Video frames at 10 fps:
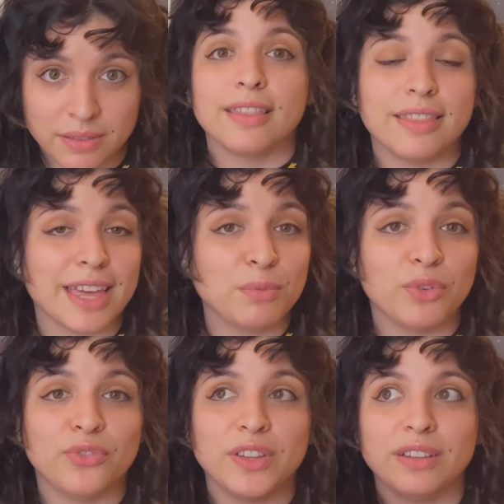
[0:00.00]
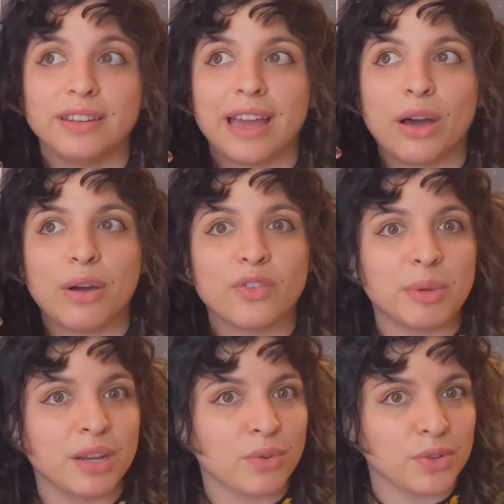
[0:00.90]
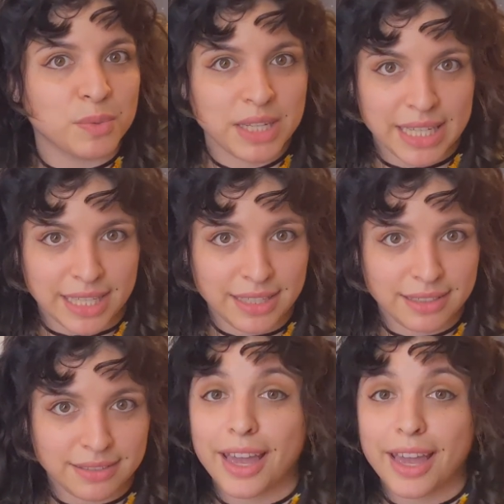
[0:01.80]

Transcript: Then we'll fill in however many rows we need.